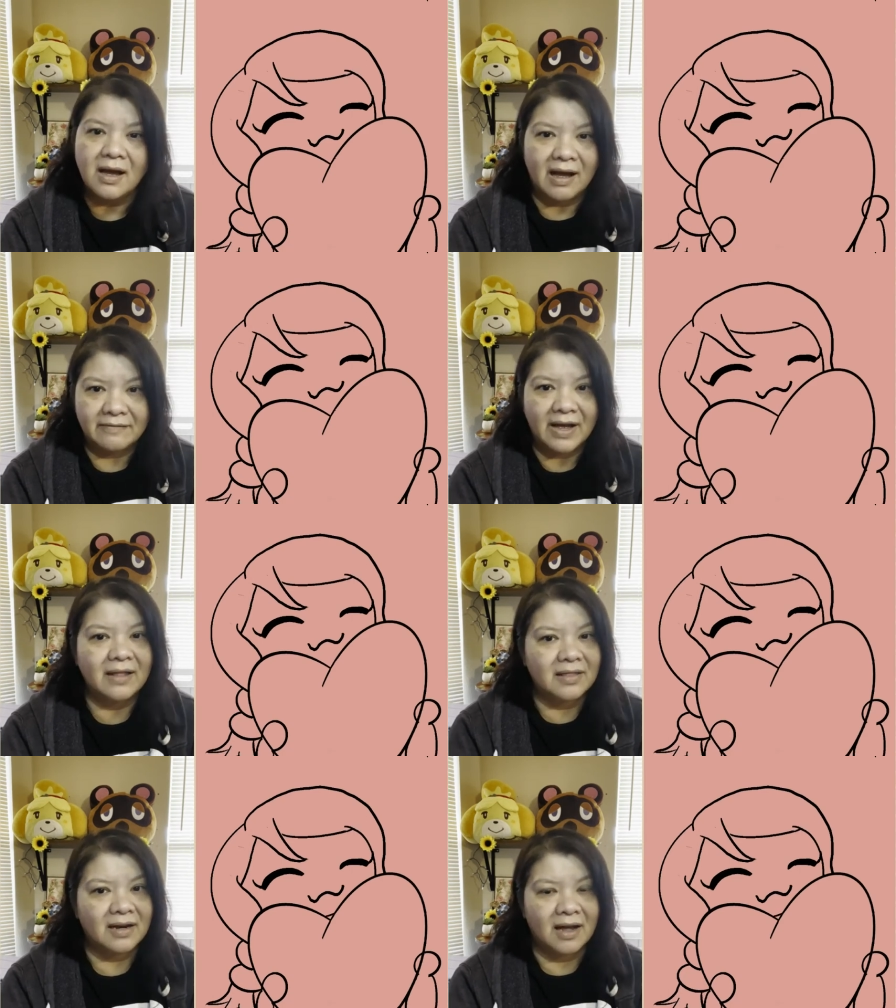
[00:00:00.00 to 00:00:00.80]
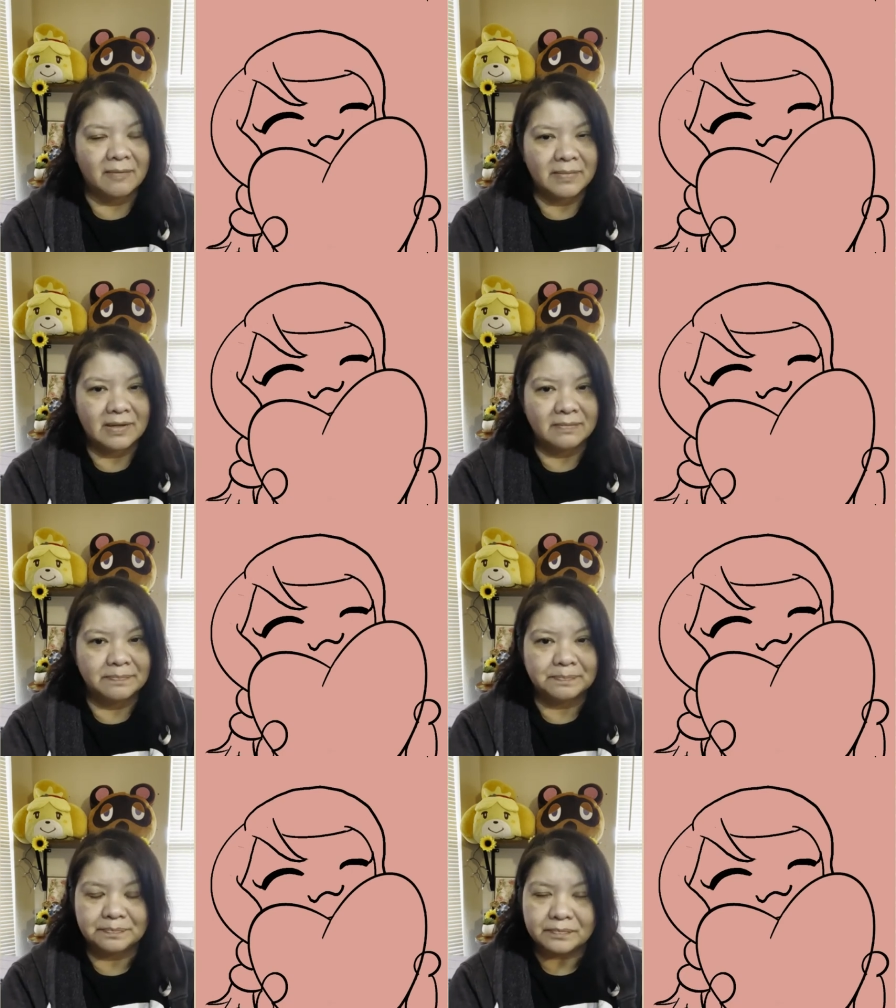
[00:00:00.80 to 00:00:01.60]
I've had that happen.
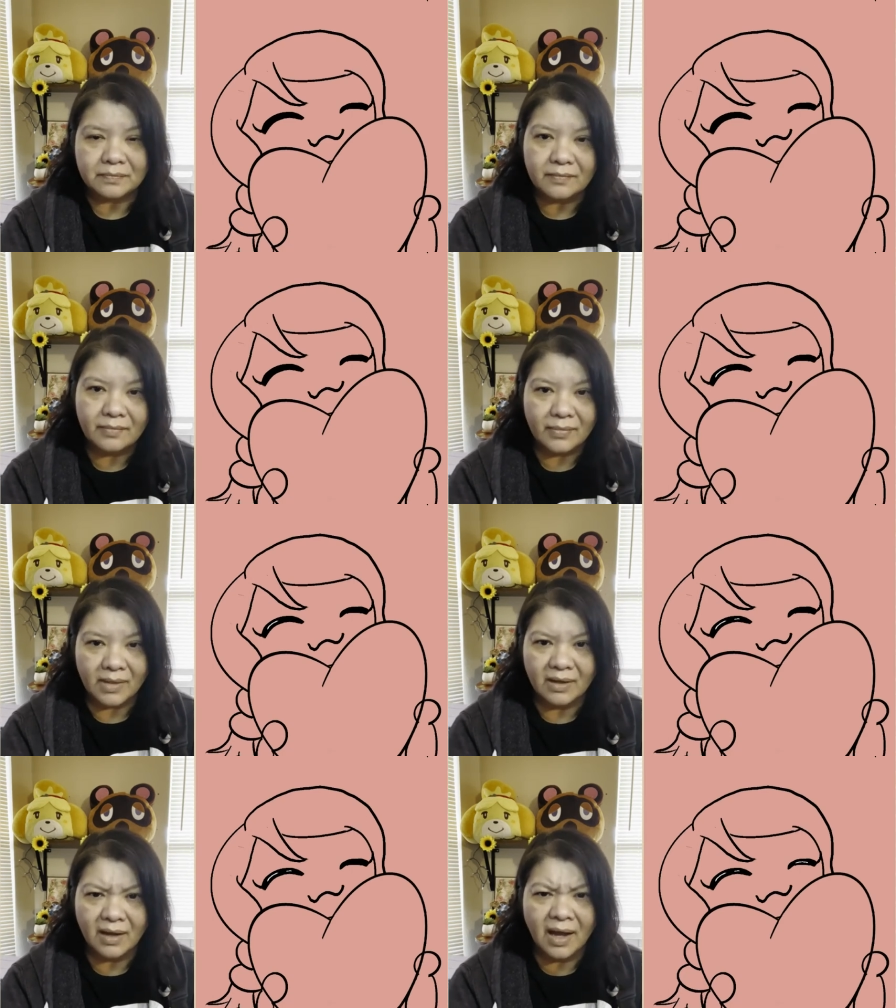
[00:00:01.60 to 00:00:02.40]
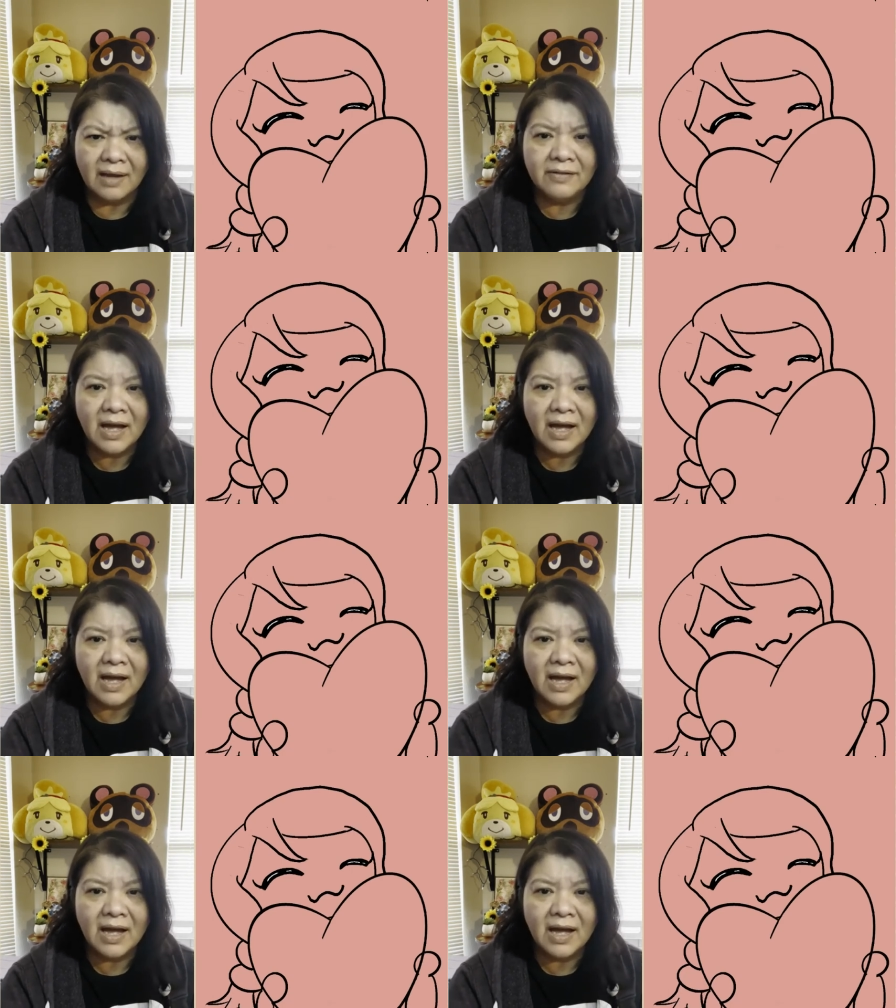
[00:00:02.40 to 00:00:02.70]
I've